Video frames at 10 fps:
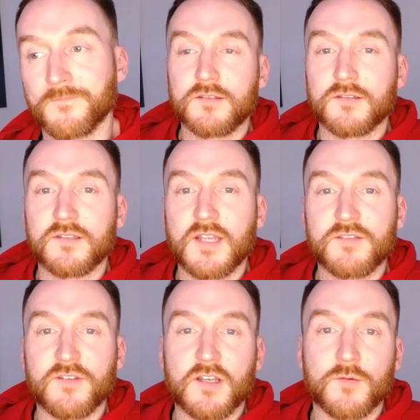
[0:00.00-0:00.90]
In
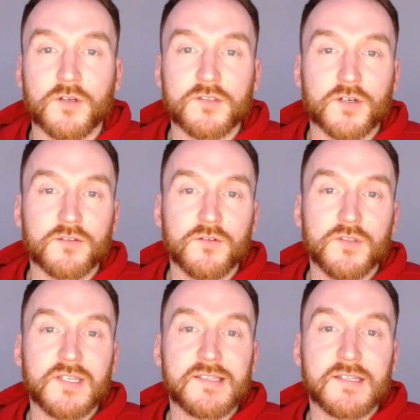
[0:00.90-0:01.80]
today's video, I'm going to talk through
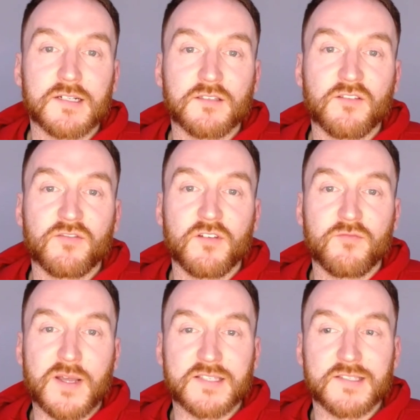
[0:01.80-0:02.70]
the details of,
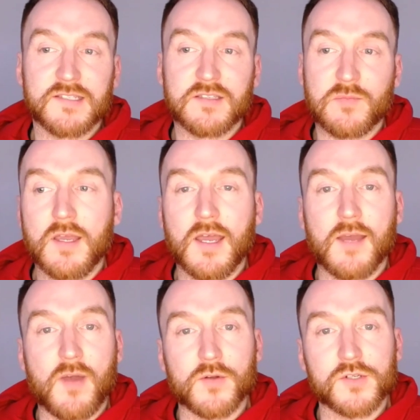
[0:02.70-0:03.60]
of my system
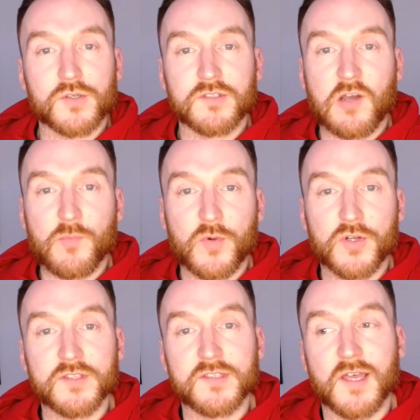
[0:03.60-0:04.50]
and um, how I chose the
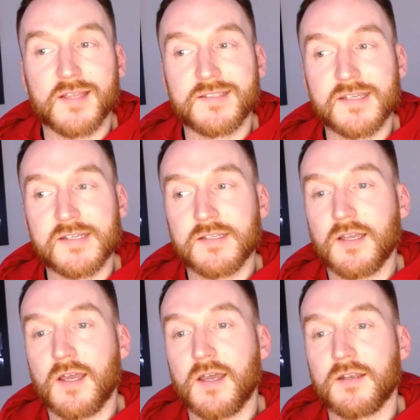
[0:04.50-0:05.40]
components that I did,
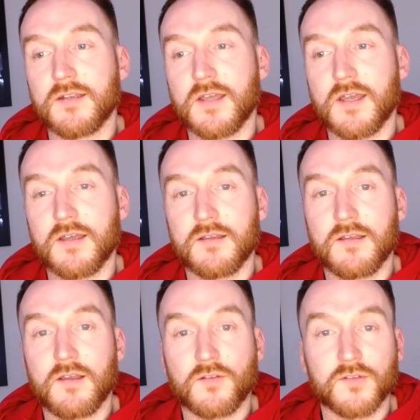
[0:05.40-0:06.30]
and uh,
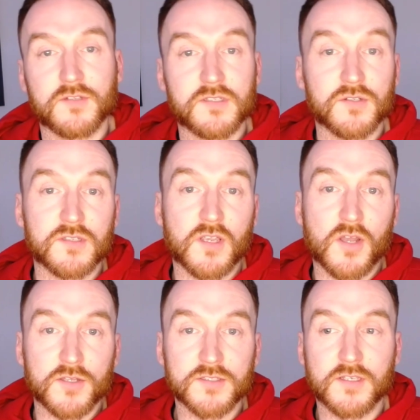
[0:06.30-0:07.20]
also discuss the
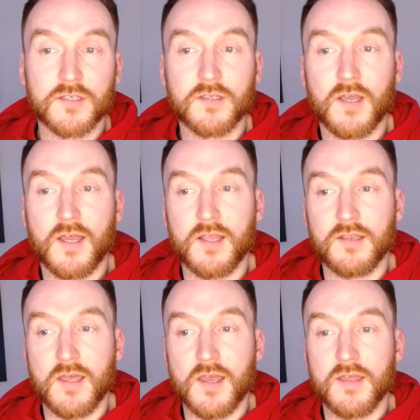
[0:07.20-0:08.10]
cost
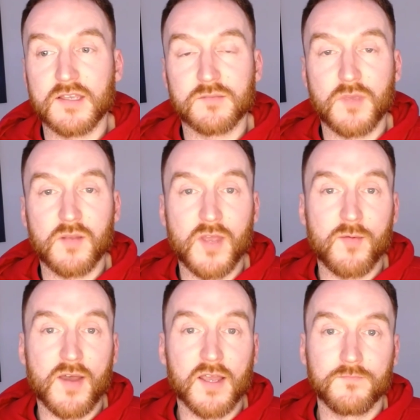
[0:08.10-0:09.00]
and uh, the estimated
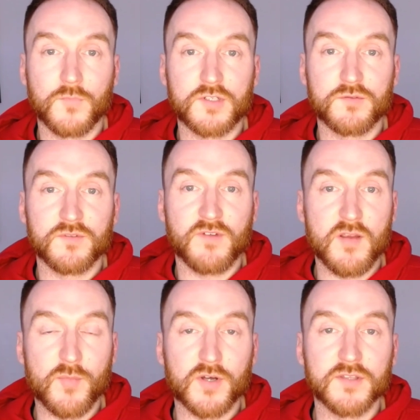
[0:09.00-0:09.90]
payback, which was
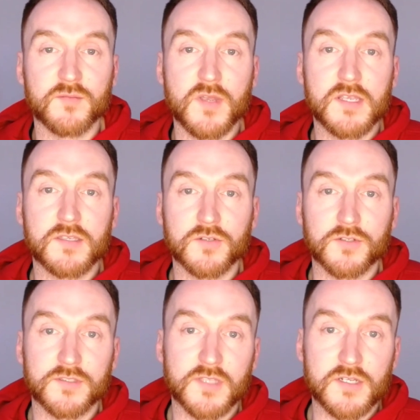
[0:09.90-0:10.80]
very important to me.
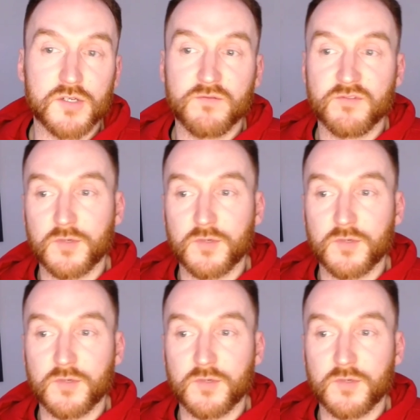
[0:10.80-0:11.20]
So, stay tuned for